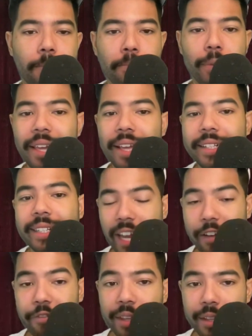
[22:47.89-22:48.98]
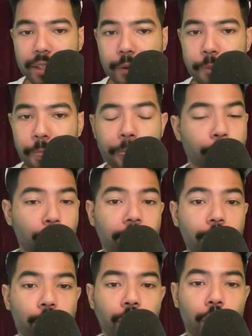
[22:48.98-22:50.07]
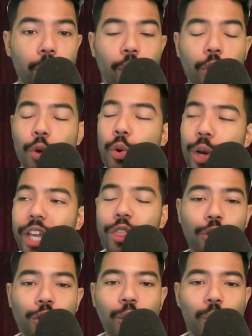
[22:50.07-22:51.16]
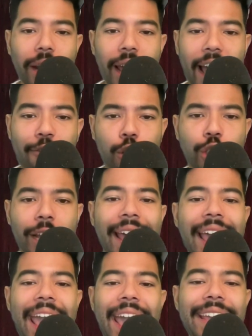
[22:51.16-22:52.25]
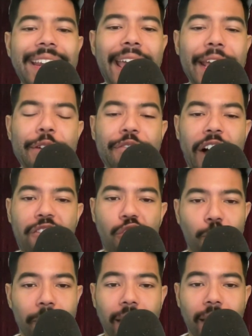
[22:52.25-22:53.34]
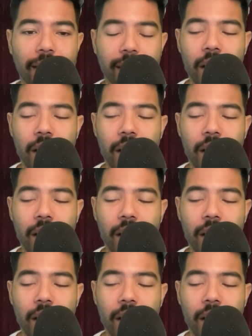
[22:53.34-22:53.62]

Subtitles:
But against lefties, 331 average, 885 OPS.